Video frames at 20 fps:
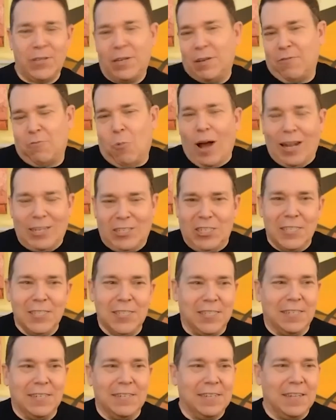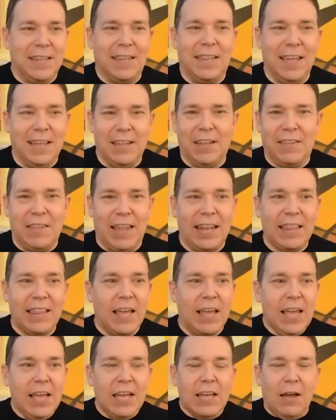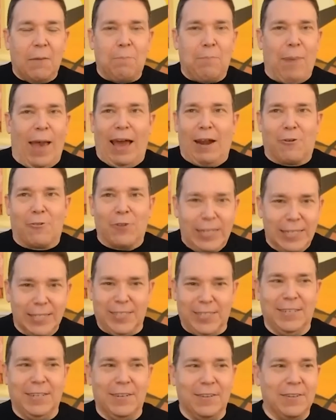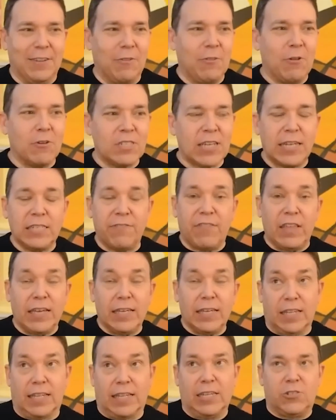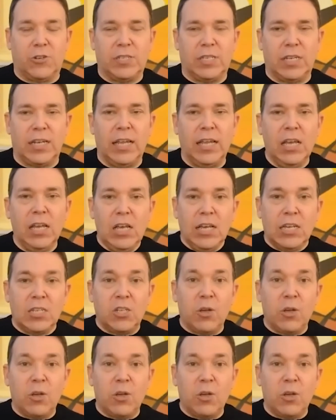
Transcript: They don't have watches and, you know, and batteries and all those kinds of things, electricity.